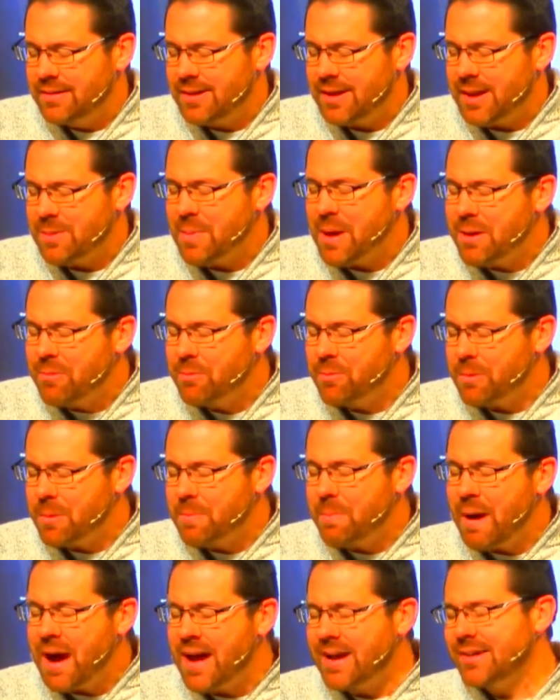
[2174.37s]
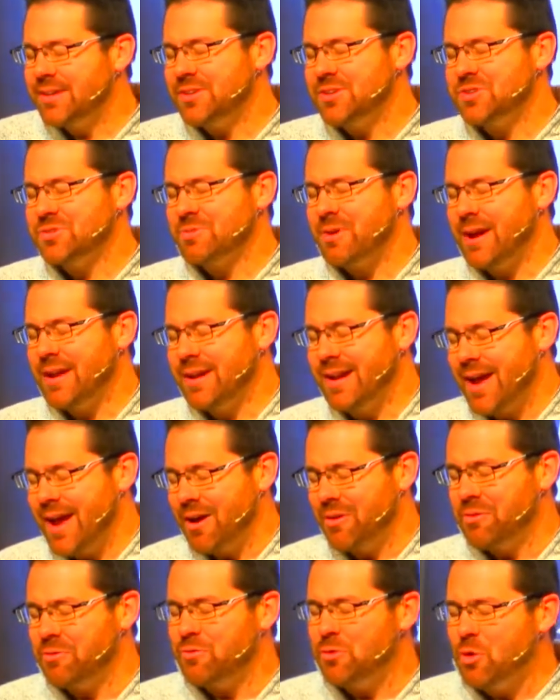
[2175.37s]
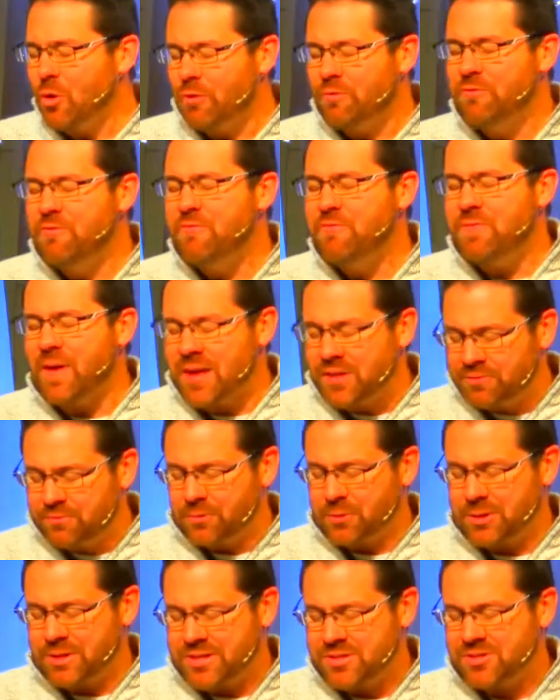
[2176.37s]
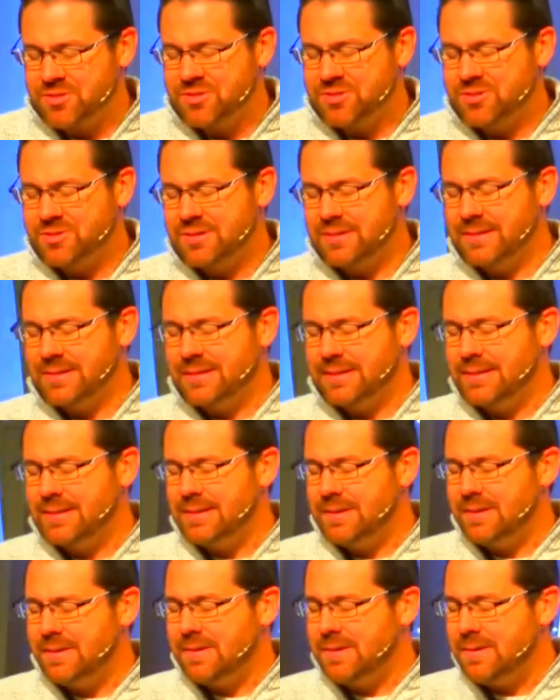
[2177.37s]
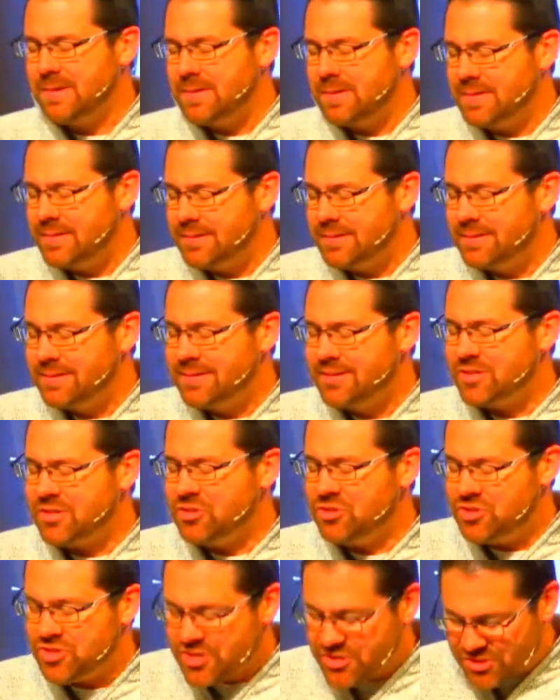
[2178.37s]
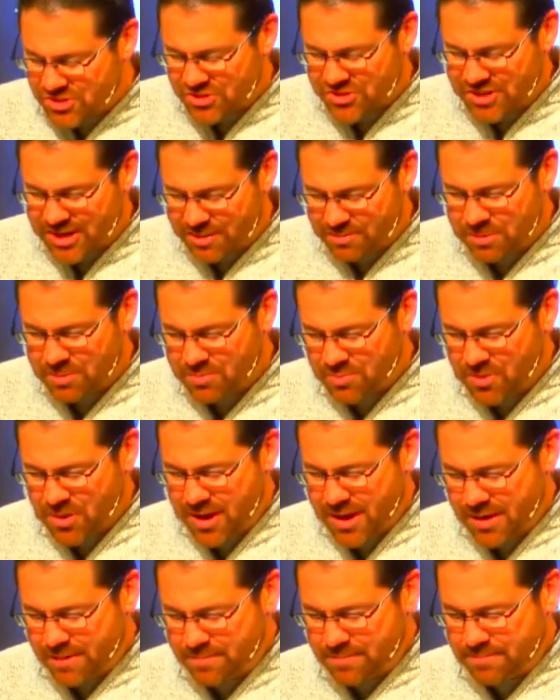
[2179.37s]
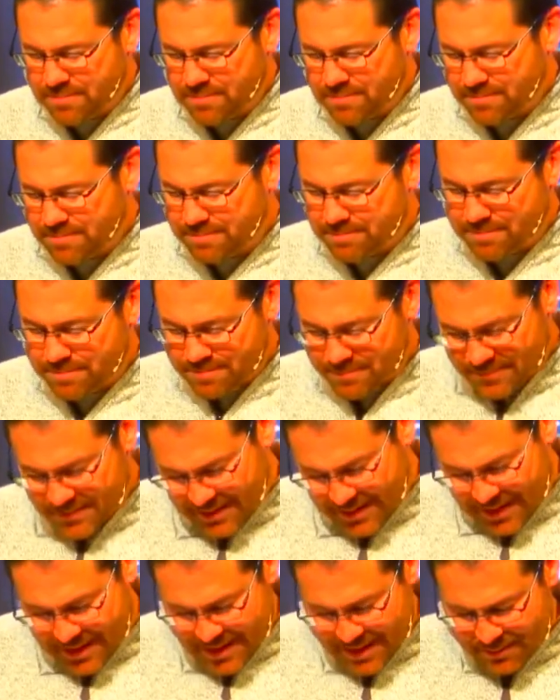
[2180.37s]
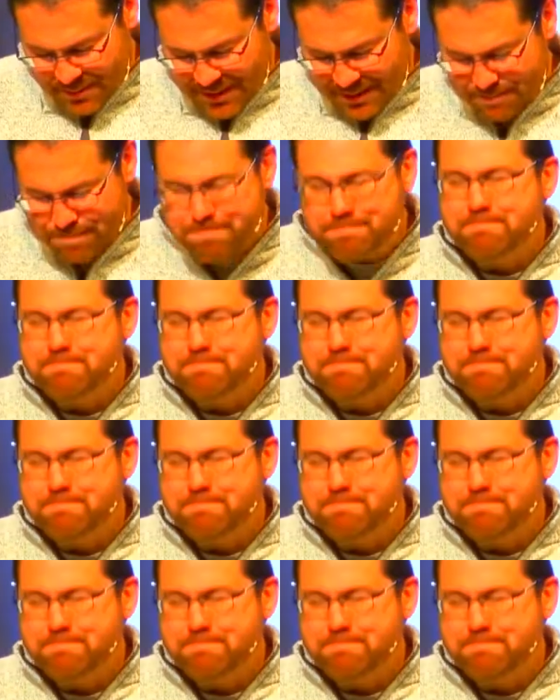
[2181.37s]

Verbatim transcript: And may it remind us right now of your faithfulness. It's in Jesus' name we pray. Amen.